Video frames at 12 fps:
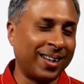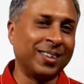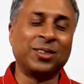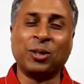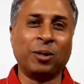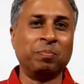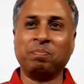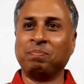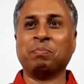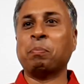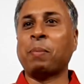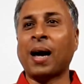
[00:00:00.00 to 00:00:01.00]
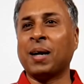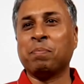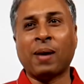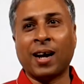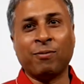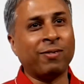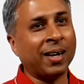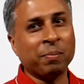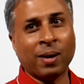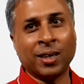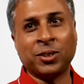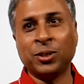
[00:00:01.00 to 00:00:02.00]
So bad, bad, very
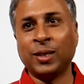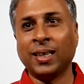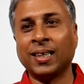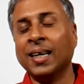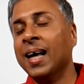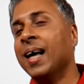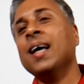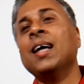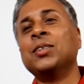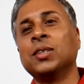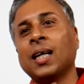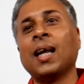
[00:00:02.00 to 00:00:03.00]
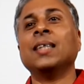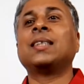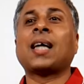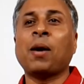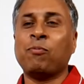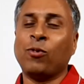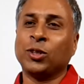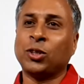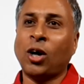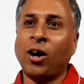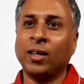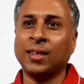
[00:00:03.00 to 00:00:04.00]
bad, Sudhir. So the lens cap was
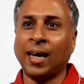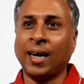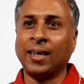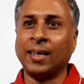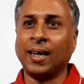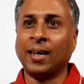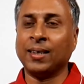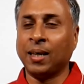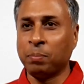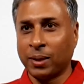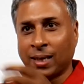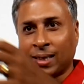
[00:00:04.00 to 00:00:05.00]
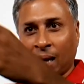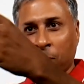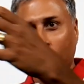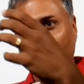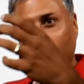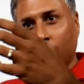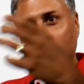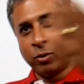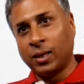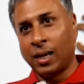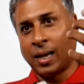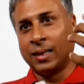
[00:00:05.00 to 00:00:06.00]
on, and then by the time I could remove
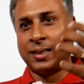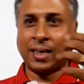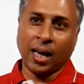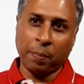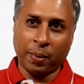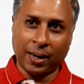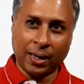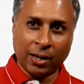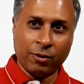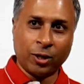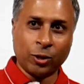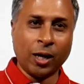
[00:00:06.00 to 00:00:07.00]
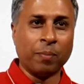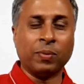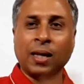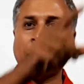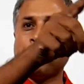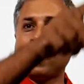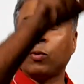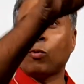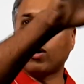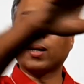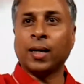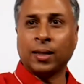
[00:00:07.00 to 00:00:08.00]
the lens cap and give it to him, the leopard
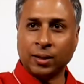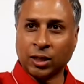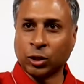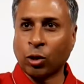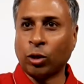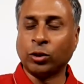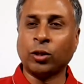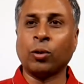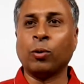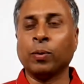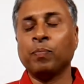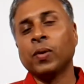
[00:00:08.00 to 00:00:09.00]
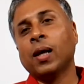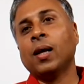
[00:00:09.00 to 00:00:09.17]
walked and just crossed the road.